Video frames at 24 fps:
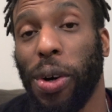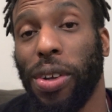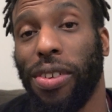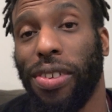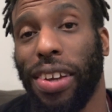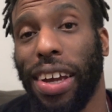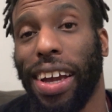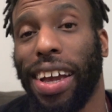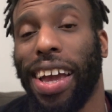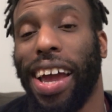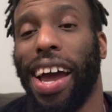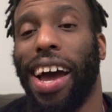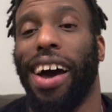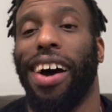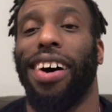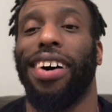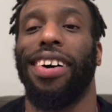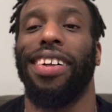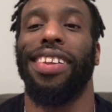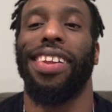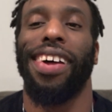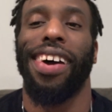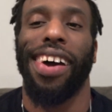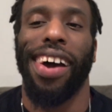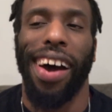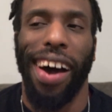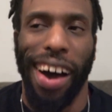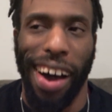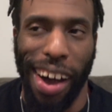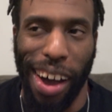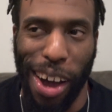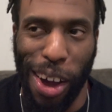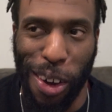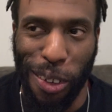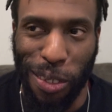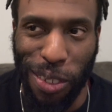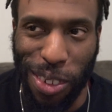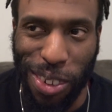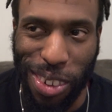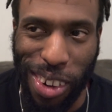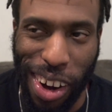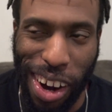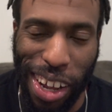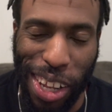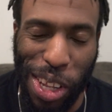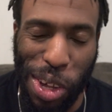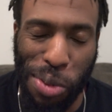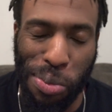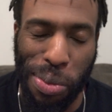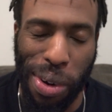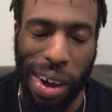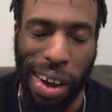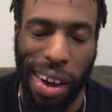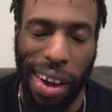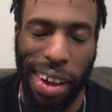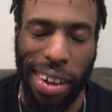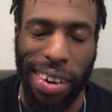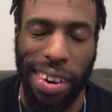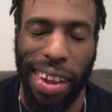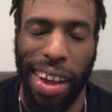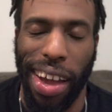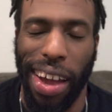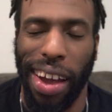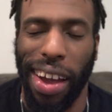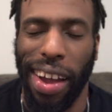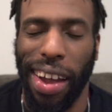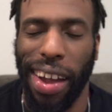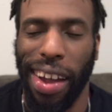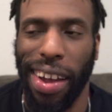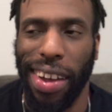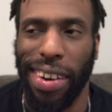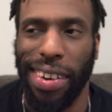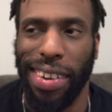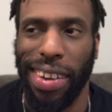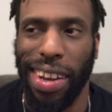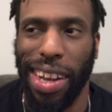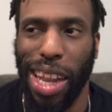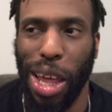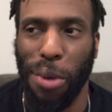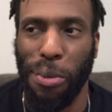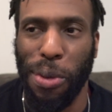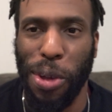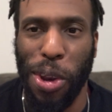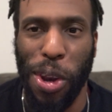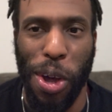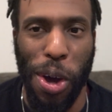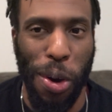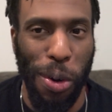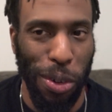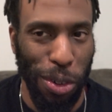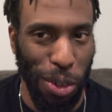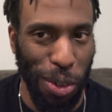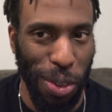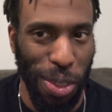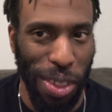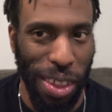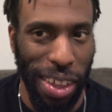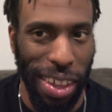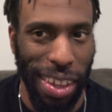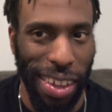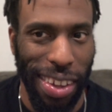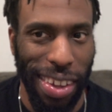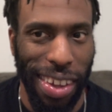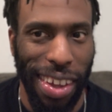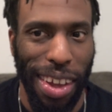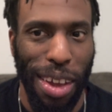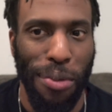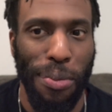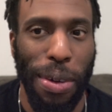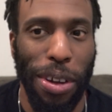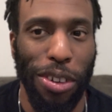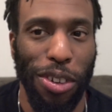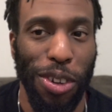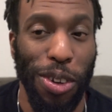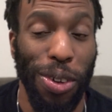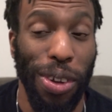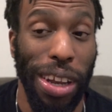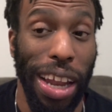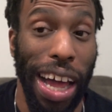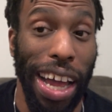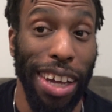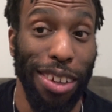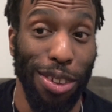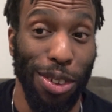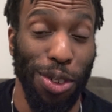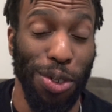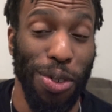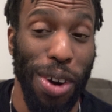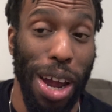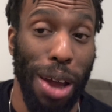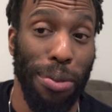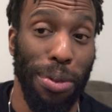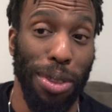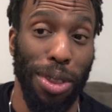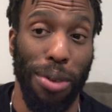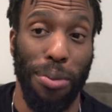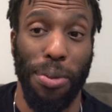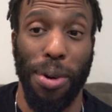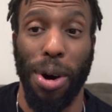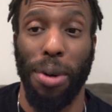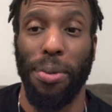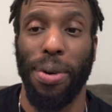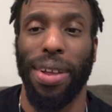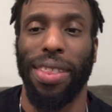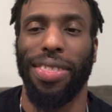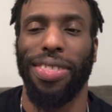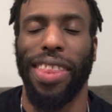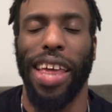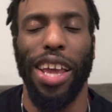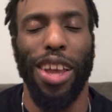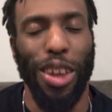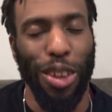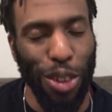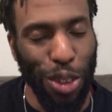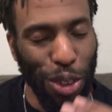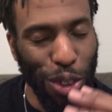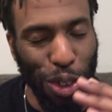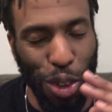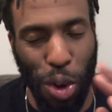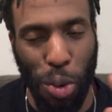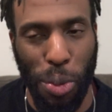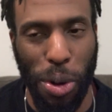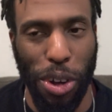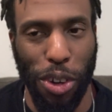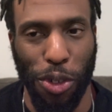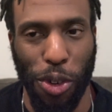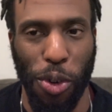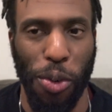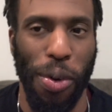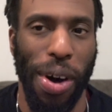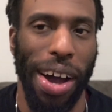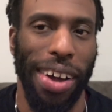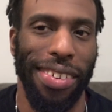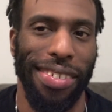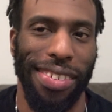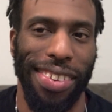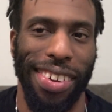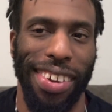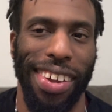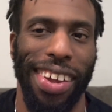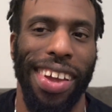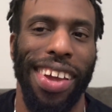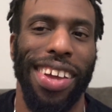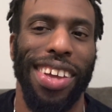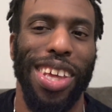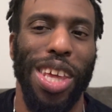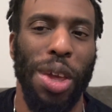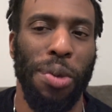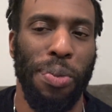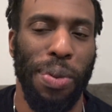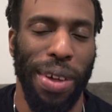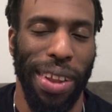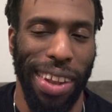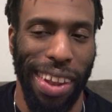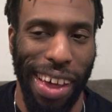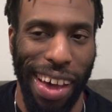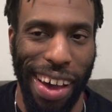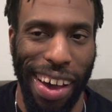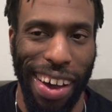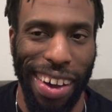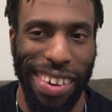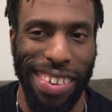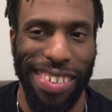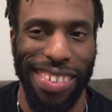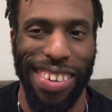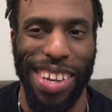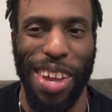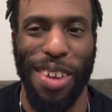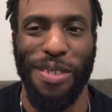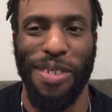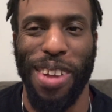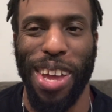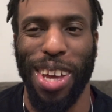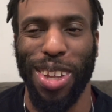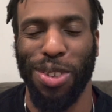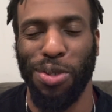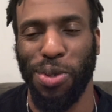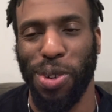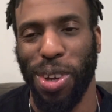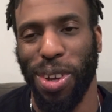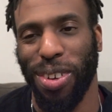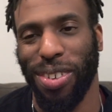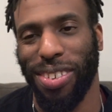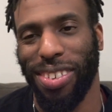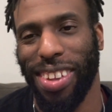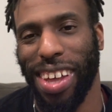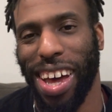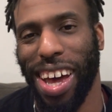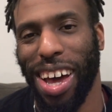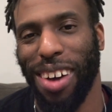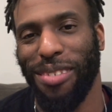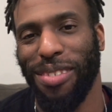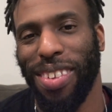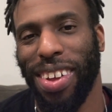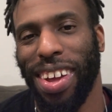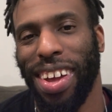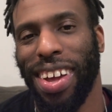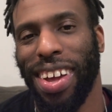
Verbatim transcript: and check out um, The Scarlet Bond and let me know what you think. Make sure you like, subscribe, hit the bell button. Thank you so much for watching. Keep it locked. JVS Swing will stop.